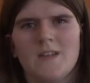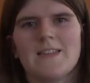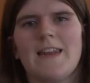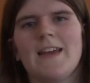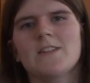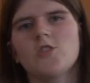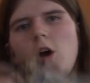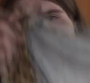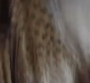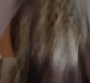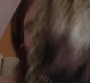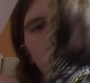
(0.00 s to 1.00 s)
The next
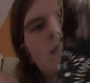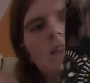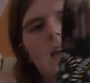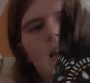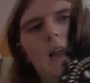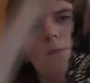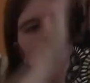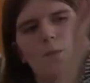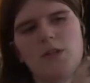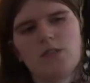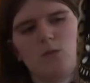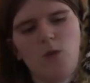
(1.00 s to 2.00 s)
top is this uh, leopard
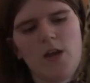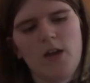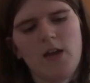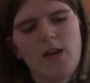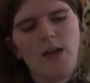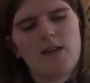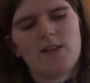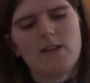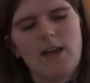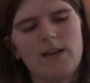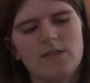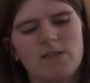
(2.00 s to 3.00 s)
printed one and
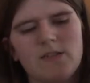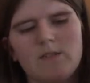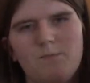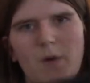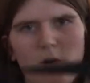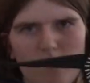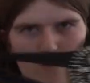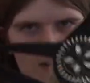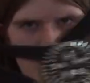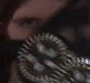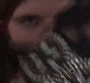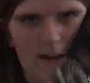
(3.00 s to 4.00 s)
it has this bow
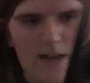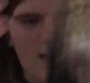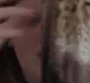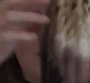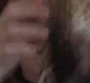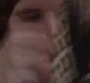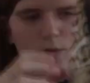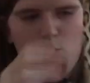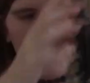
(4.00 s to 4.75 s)
detailing in the